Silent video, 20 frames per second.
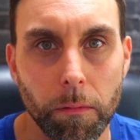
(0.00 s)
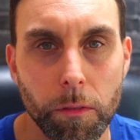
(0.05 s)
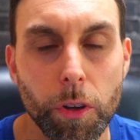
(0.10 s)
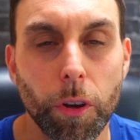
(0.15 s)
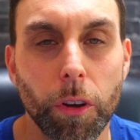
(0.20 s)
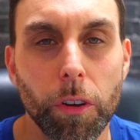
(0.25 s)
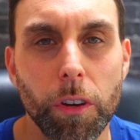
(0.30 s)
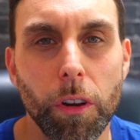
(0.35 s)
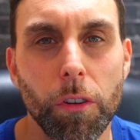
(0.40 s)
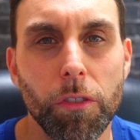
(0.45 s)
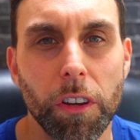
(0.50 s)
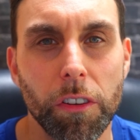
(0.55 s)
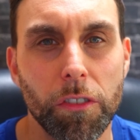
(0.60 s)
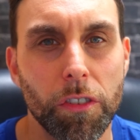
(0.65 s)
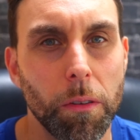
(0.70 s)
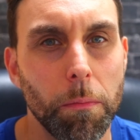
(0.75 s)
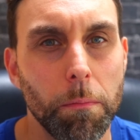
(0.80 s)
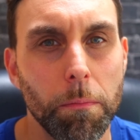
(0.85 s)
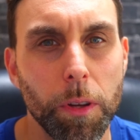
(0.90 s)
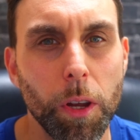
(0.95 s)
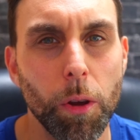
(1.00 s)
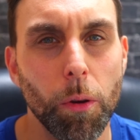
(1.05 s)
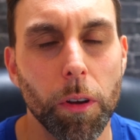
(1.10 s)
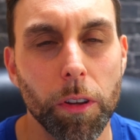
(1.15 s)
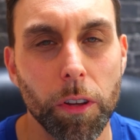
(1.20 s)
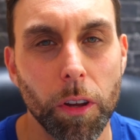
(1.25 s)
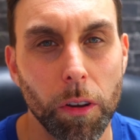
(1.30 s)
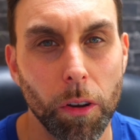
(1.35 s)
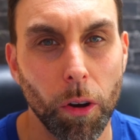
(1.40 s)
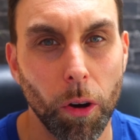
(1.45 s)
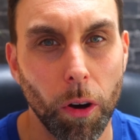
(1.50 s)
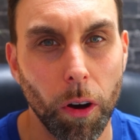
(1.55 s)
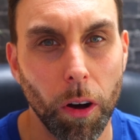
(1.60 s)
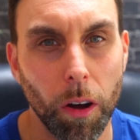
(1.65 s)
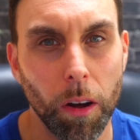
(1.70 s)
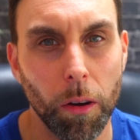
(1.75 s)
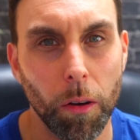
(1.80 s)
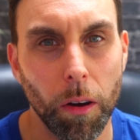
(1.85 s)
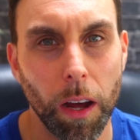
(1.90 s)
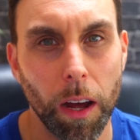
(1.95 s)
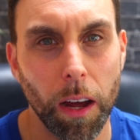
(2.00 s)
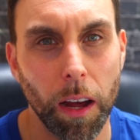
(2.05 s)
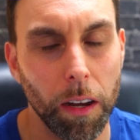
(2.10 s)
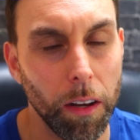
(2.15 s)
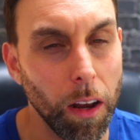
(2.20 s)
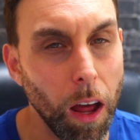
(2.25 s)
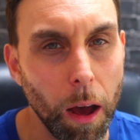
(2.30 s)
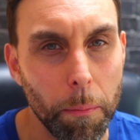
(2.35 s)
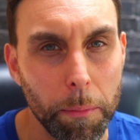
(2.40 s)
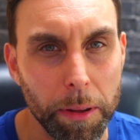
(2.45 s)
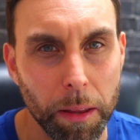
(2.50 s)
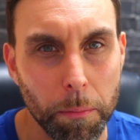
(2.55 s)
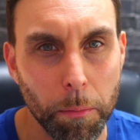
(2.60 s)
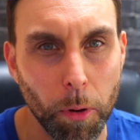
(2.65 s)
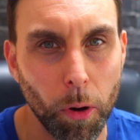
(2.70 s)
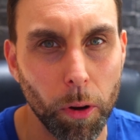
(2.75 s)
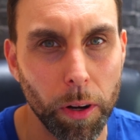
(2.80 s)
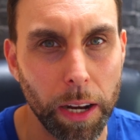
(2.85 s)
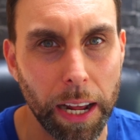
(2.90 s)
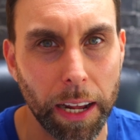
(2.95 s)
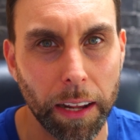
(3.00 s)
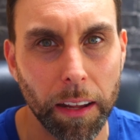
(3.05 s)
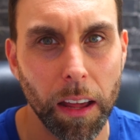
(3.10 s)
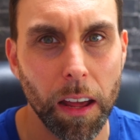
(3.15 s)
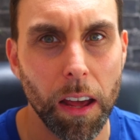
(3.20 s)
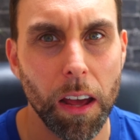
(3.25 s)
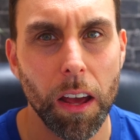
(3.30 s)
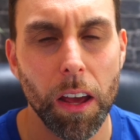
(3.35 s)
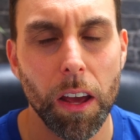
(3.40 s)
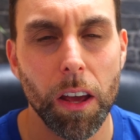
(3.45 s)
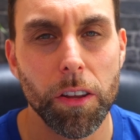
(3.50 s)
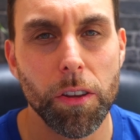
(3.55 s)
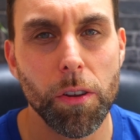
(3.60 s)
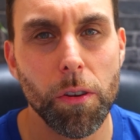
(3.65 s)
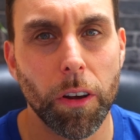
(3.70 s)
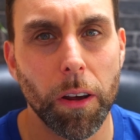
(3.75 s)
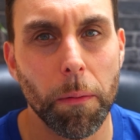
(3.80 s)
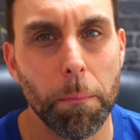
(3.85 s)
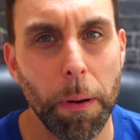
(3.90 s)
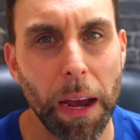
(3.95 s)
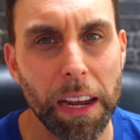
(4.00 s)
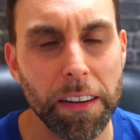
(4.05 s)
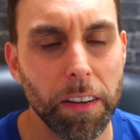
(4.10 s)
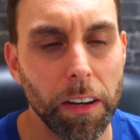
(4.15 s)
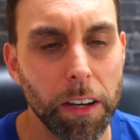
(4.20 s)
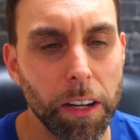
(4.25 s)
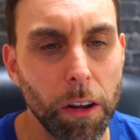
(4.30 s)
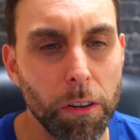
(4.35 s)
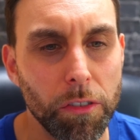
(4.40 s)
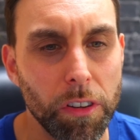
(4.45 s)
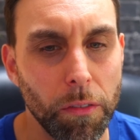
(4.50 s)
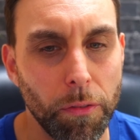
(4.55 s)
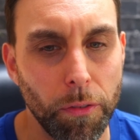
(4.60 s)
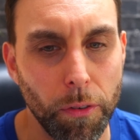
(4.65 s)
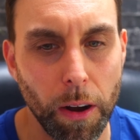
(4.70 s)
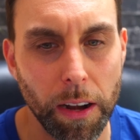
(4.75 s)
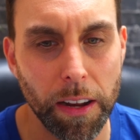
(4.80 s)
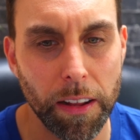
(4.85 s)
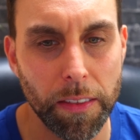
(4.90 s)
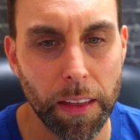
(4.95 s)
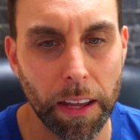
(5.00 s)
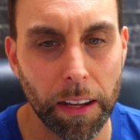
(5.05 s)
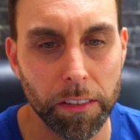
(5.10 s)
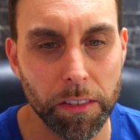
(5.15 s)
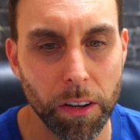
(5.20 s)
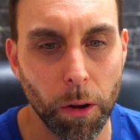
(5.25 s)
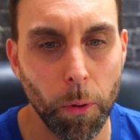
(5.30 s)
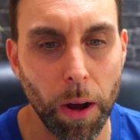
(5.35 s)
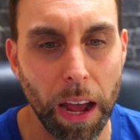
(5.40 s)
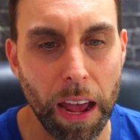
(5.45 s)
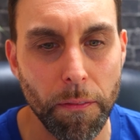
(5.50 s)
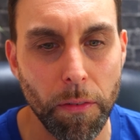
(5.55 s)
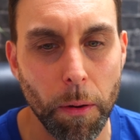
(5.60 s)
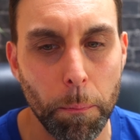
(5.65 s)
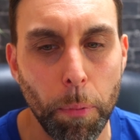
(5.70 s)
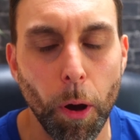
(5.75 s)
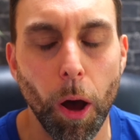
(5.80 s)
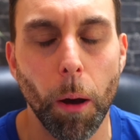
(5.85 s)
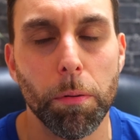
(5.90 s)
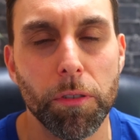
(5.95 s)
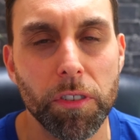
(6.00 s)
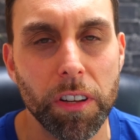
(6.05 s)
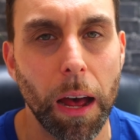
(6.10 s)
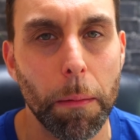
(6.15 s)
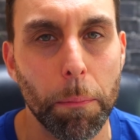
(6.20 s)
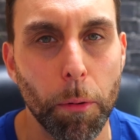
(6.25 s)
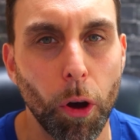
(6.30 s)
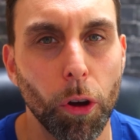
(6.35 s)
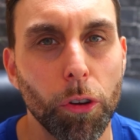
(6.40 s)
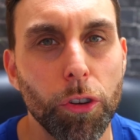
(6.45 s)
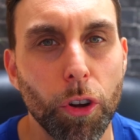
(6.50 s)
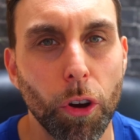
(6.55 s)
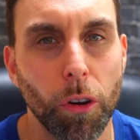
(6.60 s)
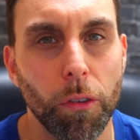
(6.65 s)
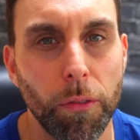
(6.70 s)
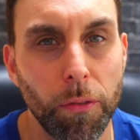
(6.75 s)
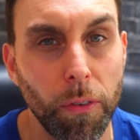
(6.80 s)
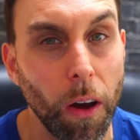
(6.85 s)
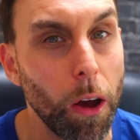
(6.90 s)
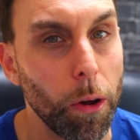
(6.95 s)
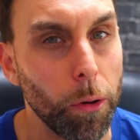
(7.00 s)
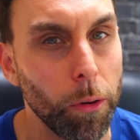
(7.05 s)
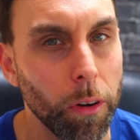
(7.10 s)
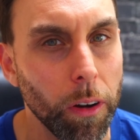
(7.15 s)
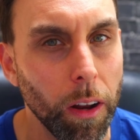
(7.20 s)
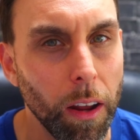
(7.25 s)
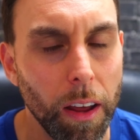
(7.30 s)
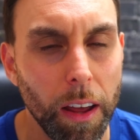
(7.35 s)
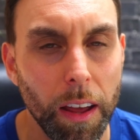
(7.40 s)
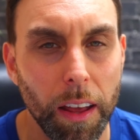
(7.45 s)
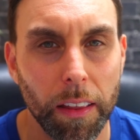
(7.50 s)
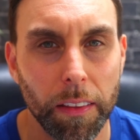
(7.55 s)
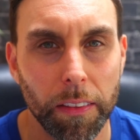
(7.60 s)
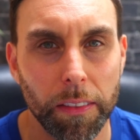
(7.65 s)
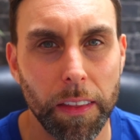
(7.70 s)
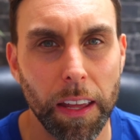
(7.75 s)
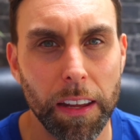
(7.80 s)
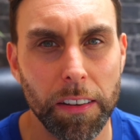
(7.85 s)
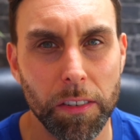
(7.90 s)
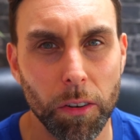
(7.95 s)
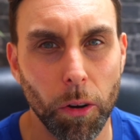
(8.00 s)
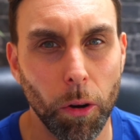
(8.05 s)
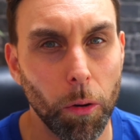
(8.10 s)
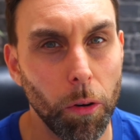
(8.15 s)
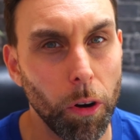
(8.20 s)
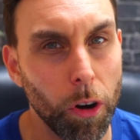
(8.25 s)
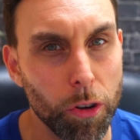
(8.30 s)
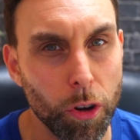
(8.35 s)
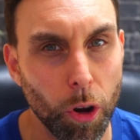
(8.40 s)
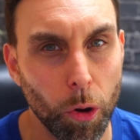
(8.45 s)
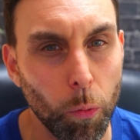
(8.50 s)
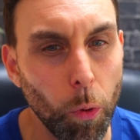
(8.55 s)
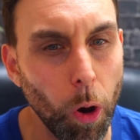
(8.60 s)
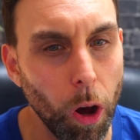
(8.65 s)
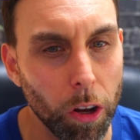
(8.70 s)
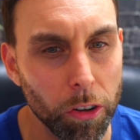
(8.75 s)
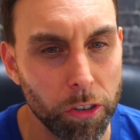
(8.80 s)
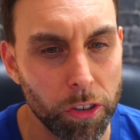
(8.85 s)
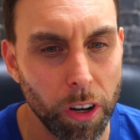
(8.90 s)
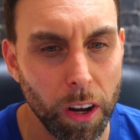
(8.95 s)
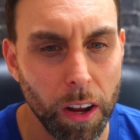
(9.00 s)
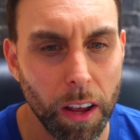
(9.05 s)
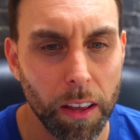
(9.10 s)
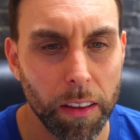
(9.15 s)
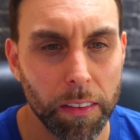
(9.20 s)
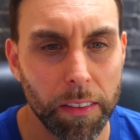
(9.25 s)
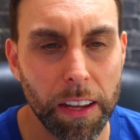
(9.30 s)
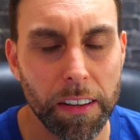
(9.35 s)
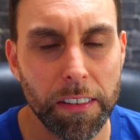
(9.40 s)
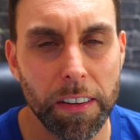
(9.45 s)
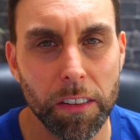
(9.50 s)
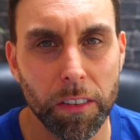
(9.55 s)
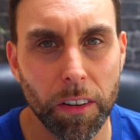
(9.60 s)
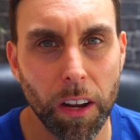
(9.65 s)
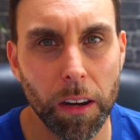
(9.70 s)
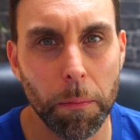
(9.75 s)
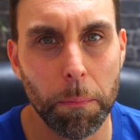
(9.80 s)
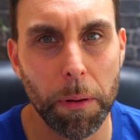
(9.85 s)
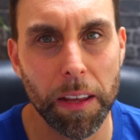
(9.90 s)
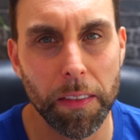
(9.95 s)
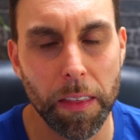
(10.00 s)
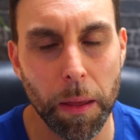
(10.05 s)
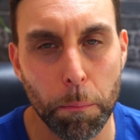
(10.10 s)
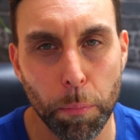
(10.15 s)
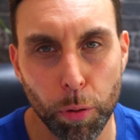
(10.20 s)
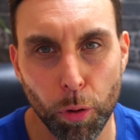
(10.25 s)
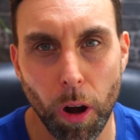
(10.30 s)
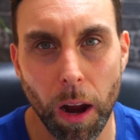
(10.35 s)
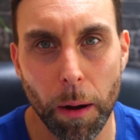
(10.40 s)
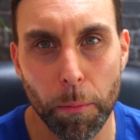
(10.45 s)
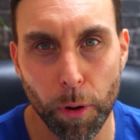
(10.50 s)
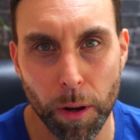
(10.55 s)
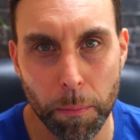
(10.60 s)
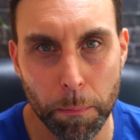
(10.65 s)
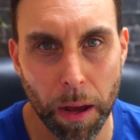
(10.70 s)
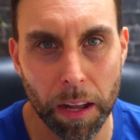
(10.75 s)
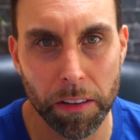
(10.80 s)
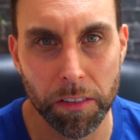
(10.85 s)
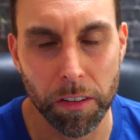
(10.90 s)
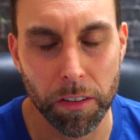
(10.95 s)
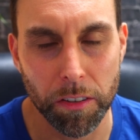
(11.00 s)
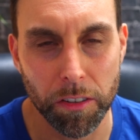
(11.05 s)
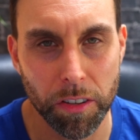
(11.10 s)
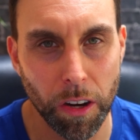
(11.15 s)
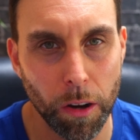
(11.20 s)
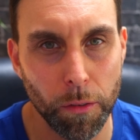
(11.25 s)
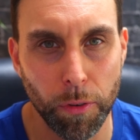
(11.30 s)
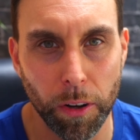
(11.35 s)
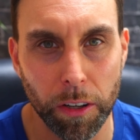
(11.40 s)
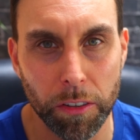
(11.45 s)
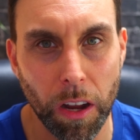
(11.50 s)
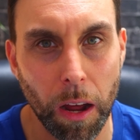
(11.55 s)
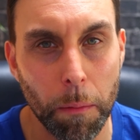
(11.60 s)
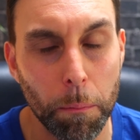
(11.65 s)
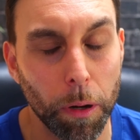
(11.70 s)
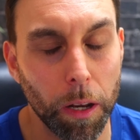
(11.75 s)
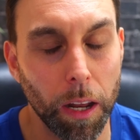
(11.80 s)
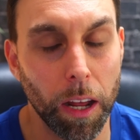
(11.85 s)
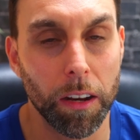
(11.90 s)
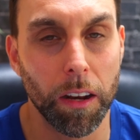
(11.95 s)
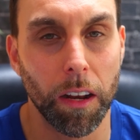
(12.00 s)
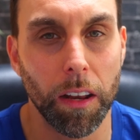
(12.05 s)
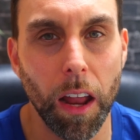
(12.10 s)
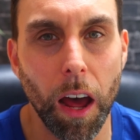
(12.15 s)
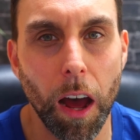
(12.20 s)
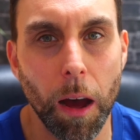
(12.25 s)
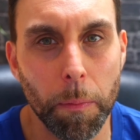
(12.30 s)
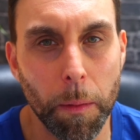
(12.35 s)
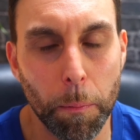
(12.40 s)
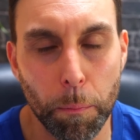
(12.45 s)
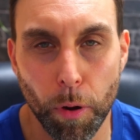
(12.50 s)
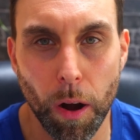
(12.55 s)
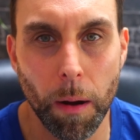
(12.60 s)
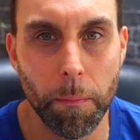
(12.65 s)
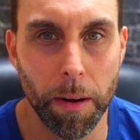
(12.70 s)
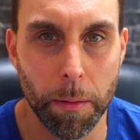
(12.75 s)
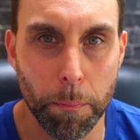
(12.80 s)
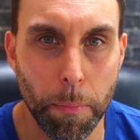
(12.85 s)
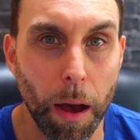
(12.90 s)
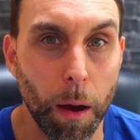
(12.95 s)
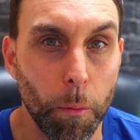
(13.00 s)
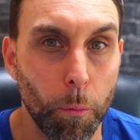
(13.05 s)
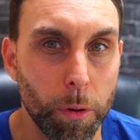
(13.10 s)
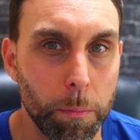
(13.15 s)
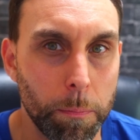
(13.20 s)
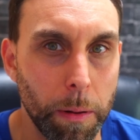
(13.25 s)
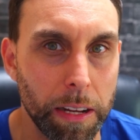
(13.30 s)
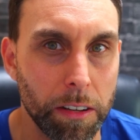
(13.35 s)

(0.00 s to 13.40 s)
can use it to mute your alarm in the morning. You can basically use it for anything. So whatever pops up on your phone, this or on your watch, this is going to be the primary button. So for example, an alarm, the primary button would be to